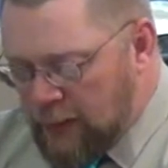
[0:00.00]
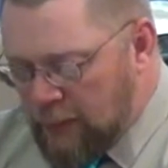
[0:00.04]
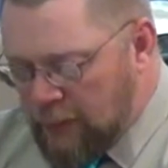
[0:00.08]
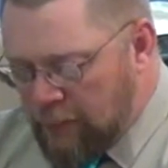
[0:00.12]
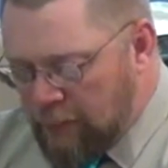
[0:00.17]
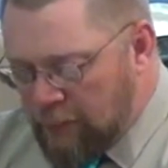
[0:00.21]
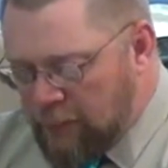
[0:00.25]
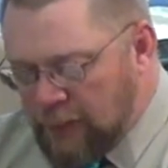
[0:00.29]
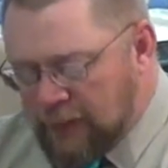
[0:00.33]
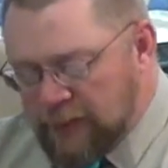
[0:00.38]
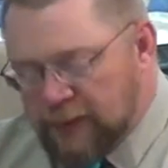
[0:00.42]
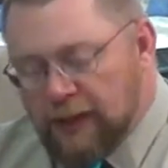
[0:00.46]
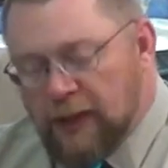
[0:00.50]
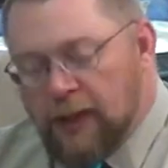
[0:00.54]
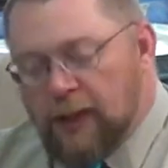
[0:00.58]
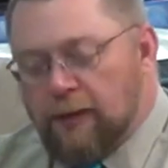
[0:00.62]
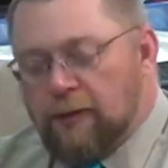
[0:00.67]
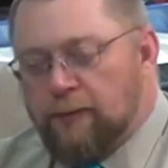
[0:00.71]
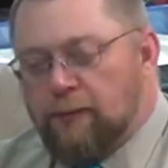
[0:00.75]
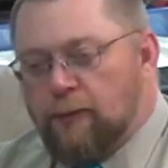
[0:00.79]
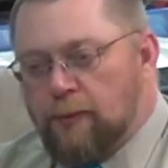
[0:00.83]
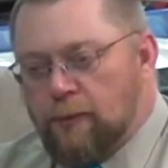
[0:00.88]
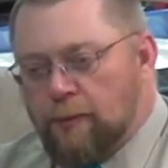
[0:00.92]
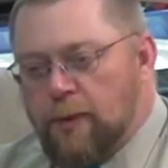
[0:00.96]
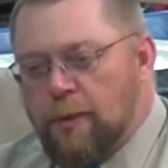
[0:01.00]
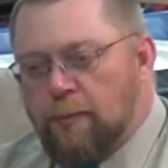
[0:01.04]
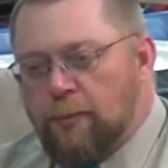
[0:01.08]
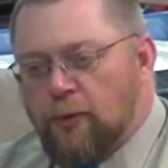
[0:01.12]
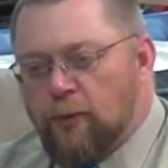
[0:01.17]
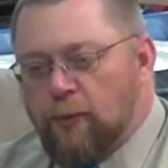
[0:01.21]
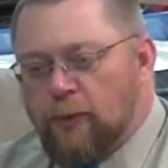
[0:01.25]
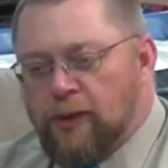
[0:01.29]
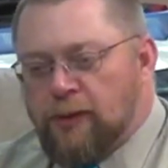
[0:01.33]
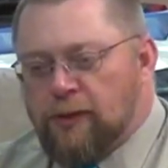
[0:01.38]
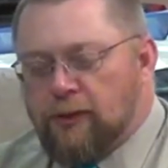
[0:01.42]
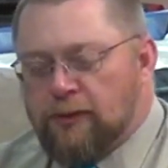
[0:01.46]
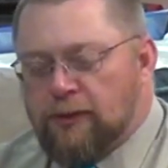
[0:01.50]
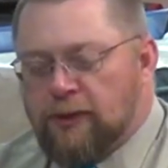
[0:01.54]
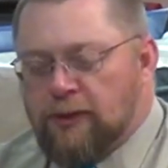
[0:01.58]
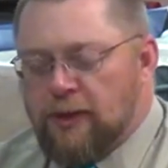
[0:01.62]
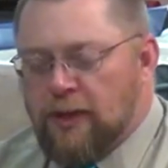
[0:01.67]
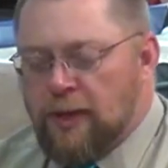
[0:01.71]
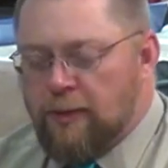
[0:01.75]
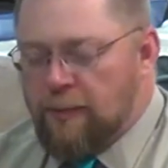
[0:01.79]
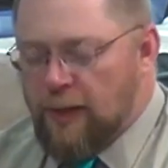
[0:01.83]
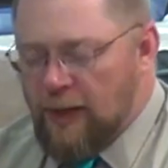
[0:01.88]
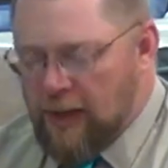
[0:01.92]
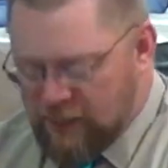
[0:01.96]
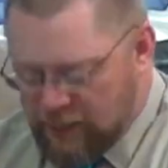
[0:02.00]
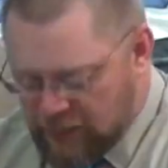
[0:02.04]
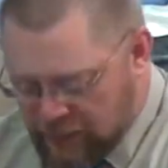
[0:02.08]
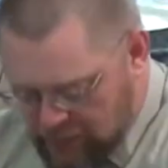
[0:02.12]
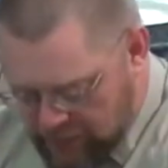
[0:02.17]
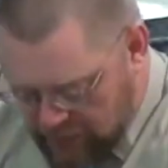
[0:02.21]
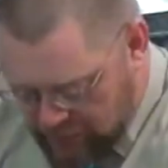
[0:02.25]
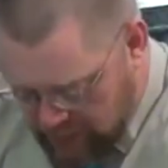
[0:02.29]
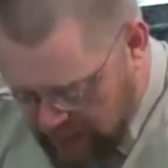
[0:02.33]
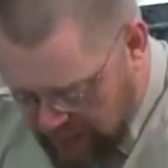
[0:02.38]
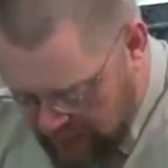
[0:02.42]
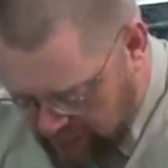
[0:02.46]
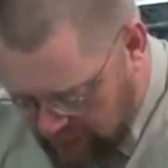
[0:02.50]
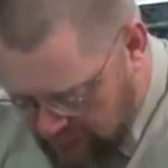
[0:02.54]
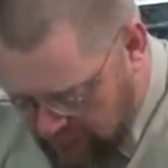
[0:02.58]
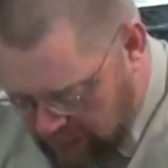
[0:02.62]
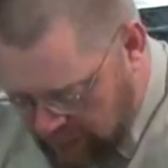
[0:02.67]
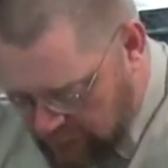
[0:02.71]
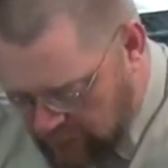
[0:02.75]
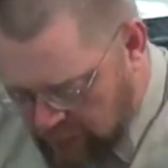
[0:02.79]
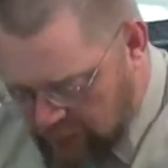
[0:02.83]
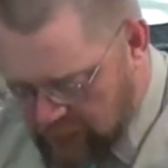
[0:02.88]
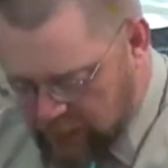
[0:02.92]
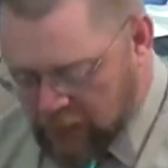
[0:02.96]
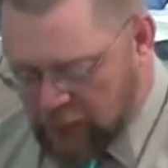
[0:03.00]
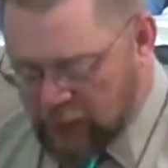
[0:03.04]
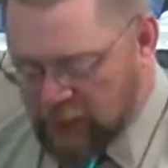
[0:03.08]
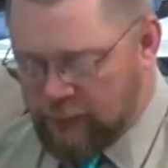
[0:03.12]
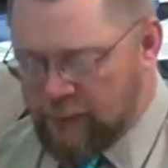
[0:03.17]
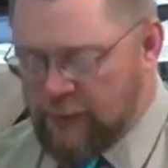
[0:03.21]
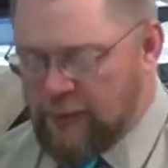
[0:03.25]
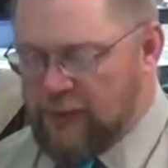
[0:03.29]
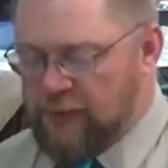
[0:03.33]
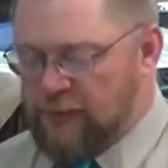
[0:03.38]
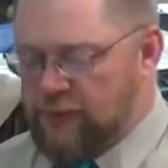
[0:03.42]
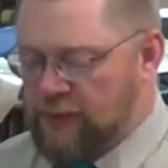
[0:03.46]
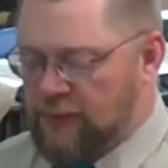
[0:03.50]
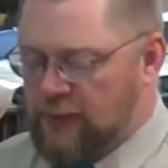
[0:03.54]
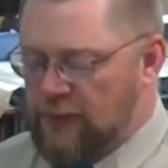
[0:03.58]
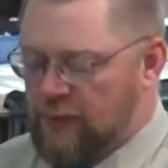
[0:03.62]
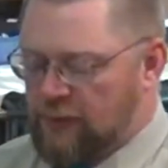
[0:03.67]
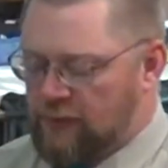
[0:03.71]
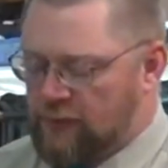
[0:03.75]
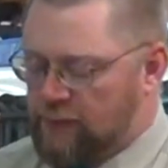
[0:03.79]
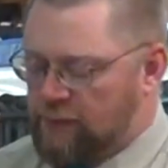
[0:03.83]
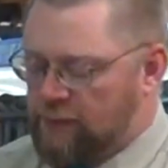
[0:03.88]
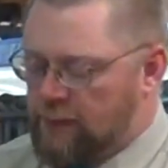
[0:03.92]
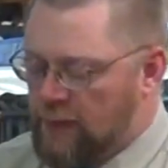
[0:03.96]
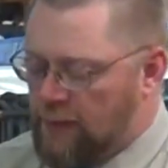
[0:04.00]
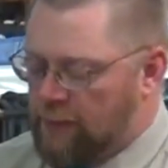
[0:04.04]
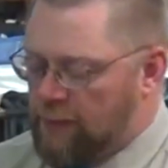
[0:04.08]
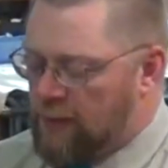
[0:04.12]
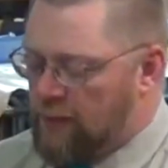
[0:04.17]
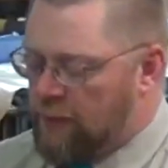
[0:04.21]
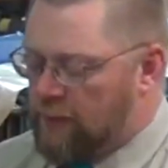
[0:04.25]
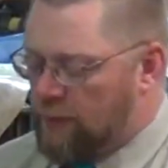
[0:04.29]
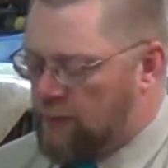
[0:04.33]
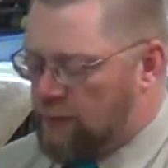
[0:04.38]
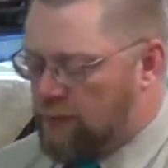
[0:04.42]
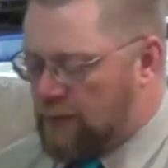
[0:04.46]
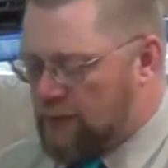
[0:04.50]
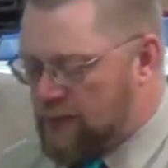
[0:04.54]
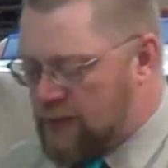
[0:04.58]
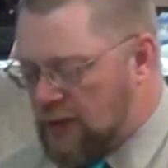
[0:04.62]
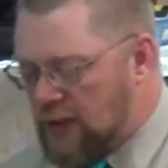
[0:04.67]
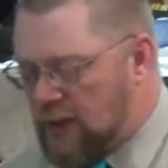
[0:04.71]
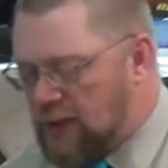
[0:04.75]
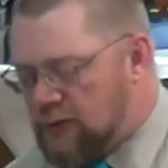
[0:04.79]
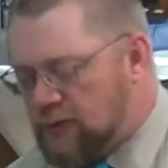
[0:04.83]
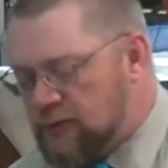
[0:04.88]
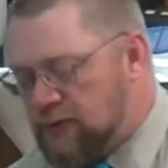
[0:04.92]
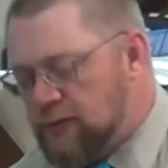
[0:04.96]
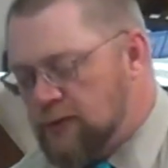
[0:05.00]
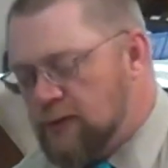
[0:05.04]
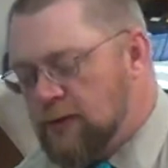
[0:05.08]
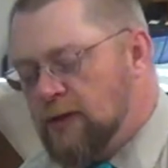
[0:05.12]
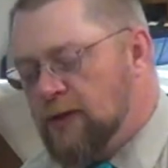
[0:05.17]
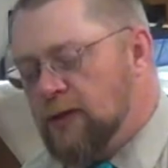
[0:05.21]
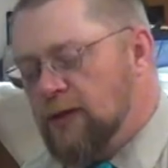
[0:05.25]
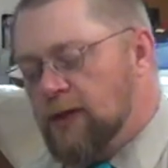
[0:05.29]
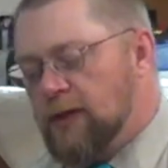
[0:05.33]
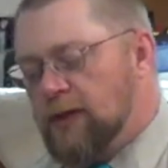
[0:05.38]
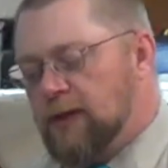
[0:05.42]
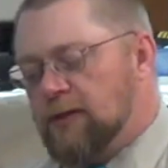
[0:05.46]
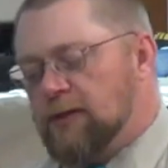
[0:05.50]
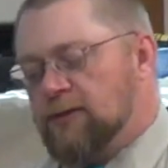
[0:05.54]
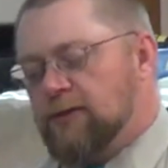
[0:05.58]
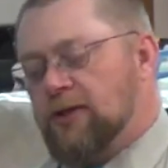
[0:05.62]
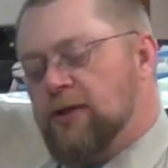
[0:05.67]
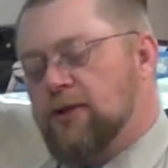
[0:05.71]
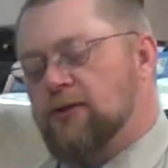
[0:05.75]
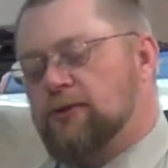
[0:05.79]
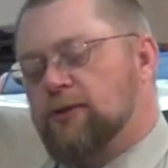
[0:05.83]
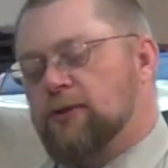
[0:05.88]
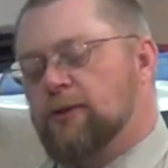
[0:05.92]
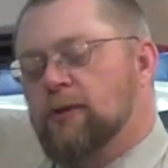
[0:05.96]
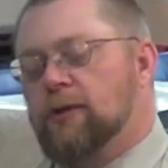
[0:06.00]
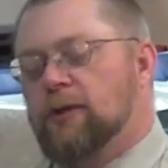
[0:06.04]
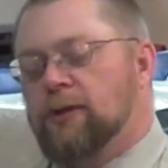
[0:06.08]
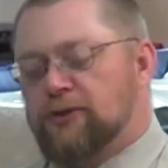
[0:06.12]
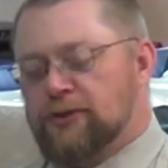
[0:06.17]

but God, remember, we looked at that passage in chapter 8 where he talked about his, his family was for signs uh, to Israel.